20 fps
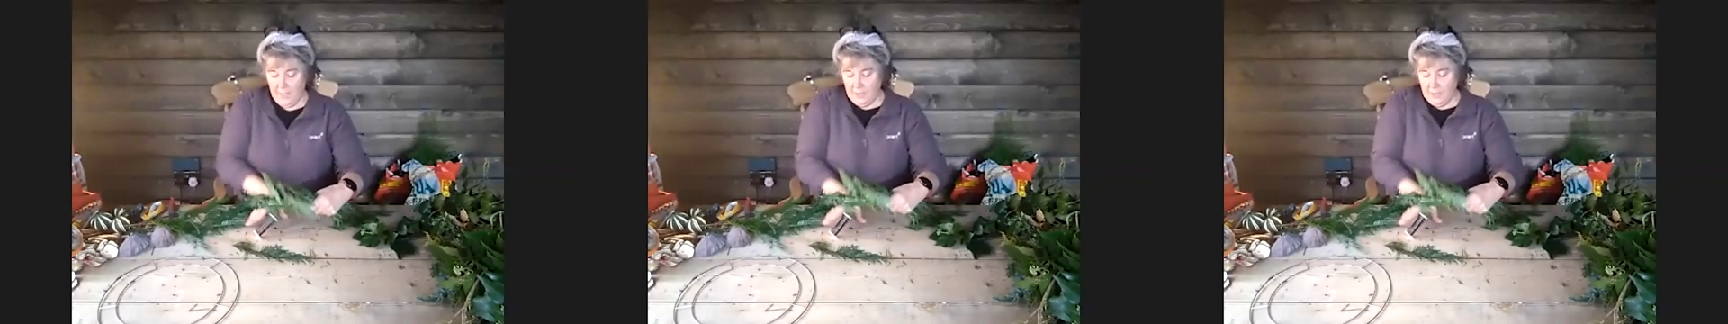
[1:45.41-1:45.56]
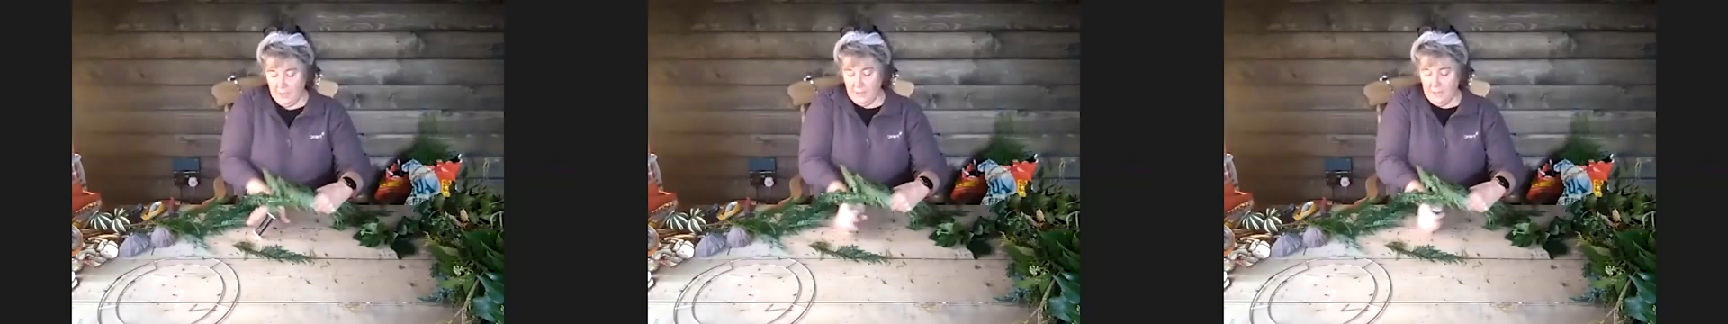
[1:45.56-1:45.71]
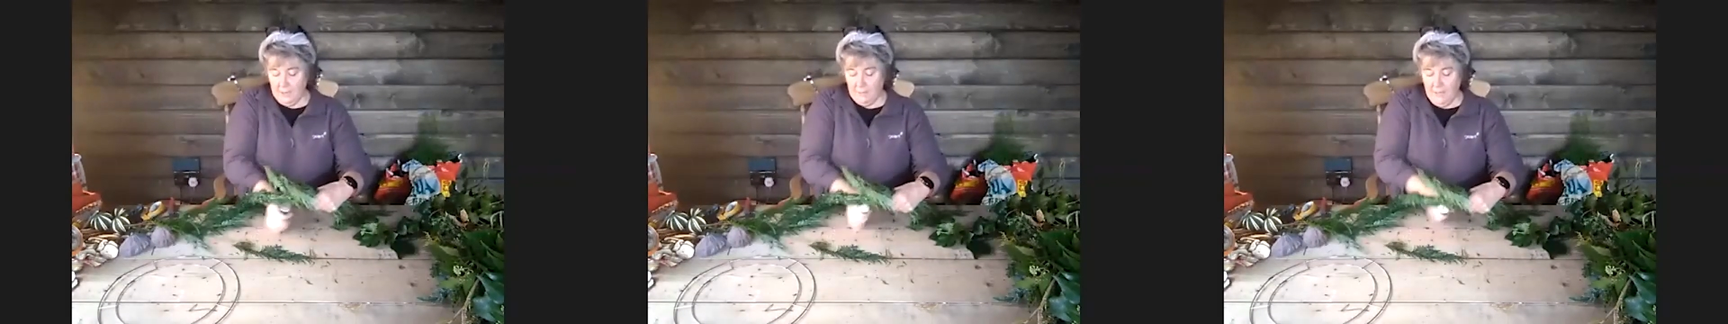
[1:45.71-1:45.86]

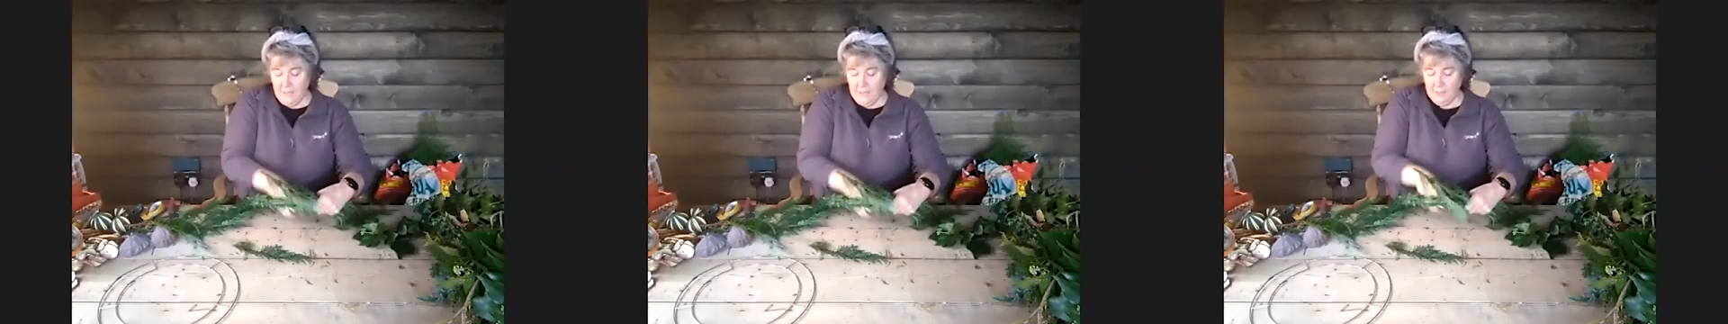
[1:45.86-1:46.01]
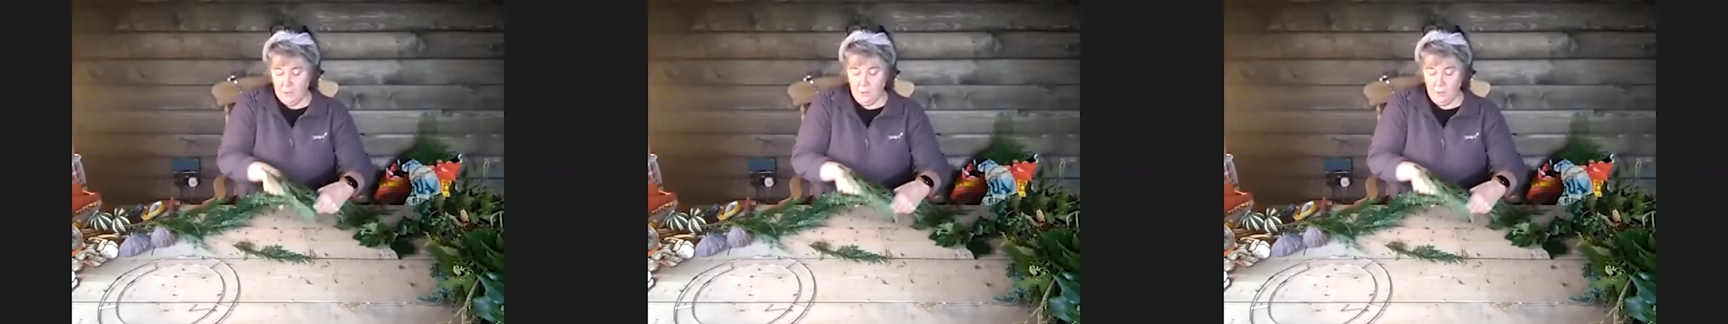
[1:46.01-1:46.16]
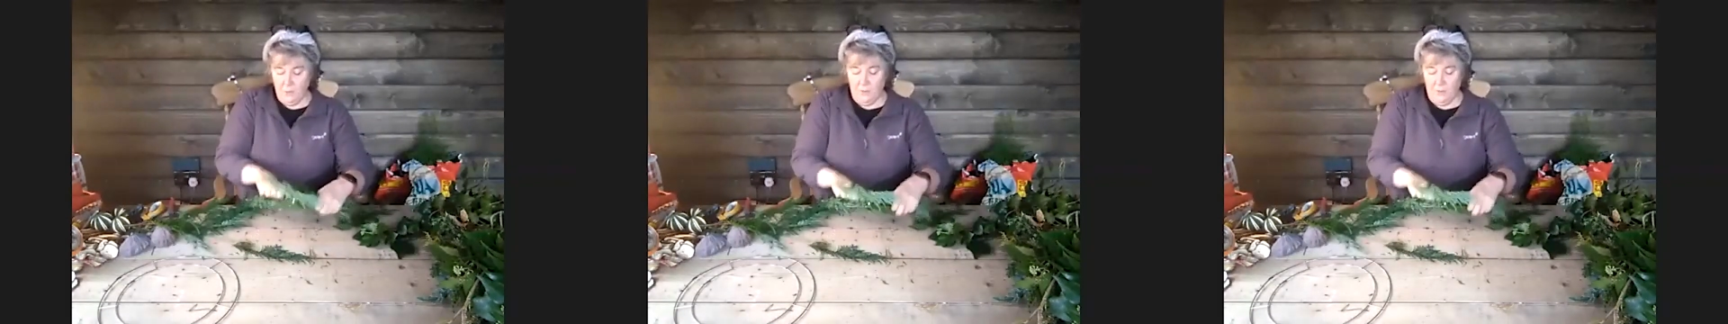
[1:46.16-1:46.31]
doesn't
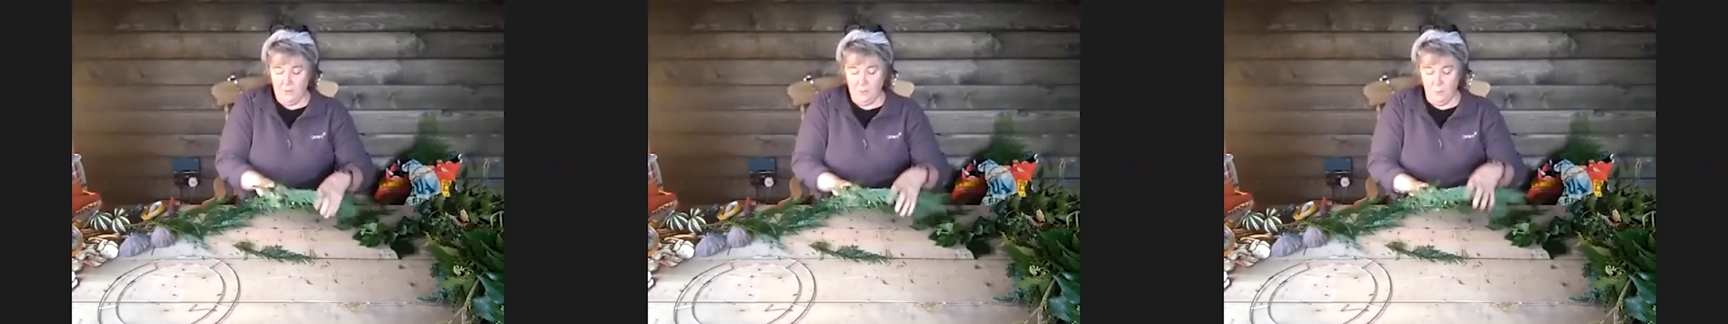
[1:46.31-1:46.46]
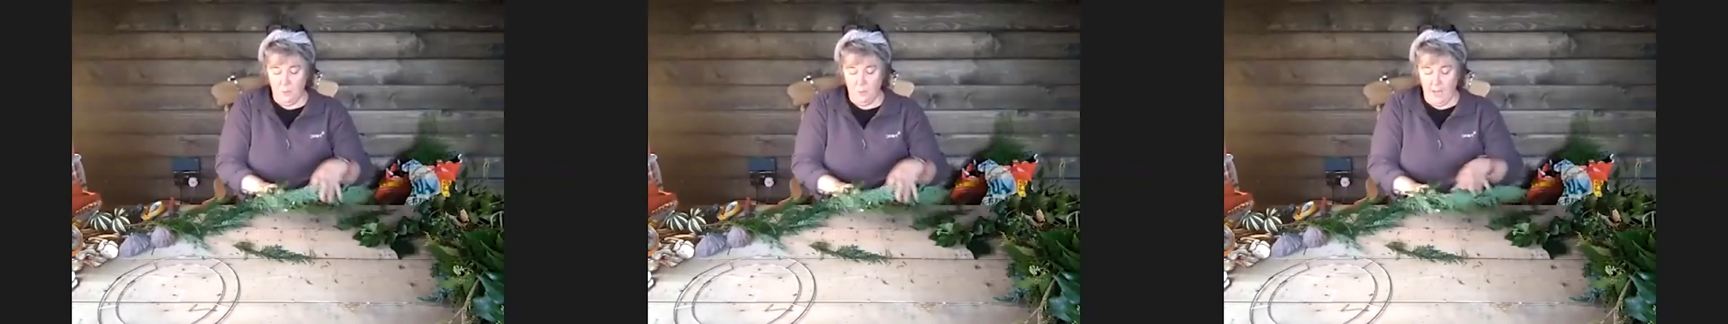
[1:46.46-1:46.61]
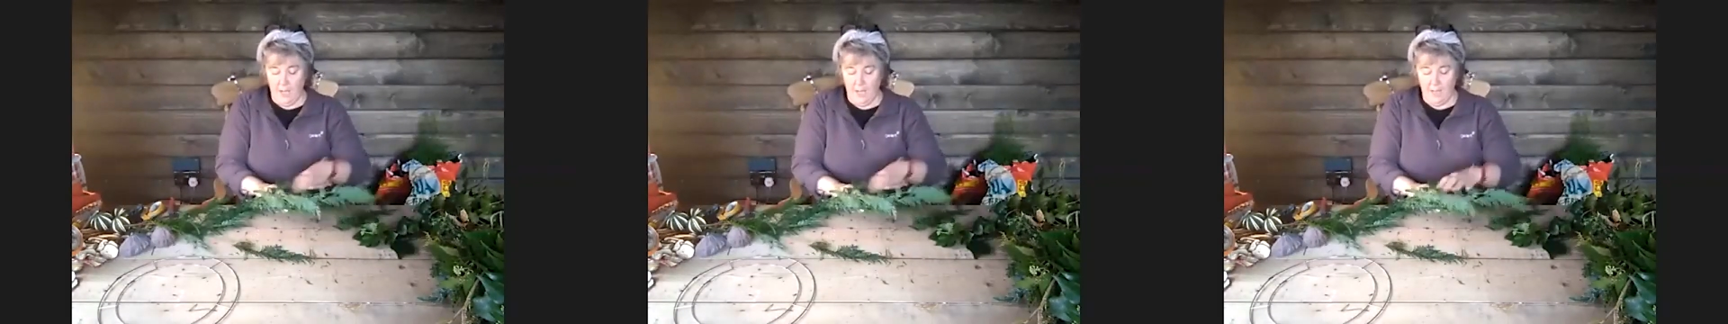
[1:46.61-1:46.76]
matter with the
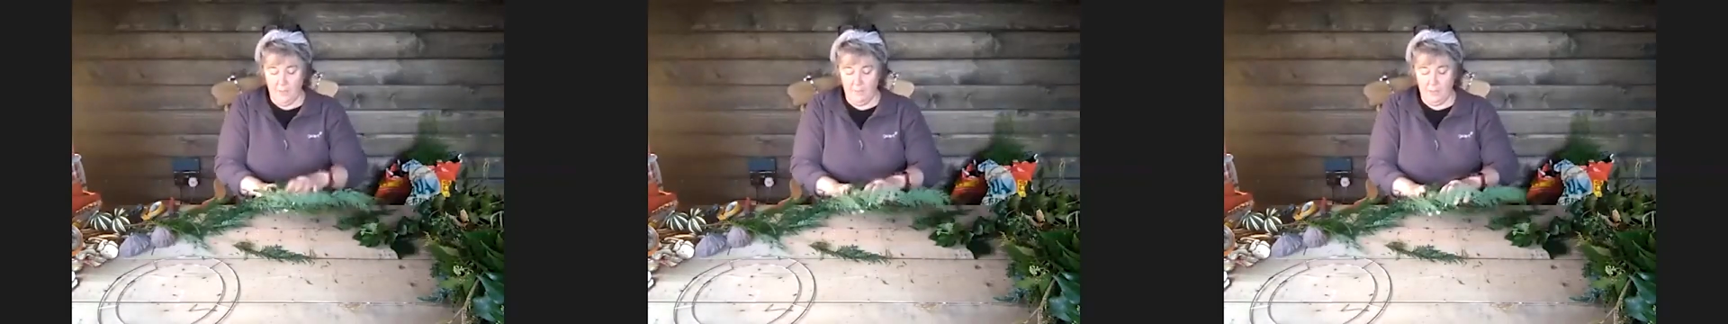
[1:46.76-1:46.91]
wire,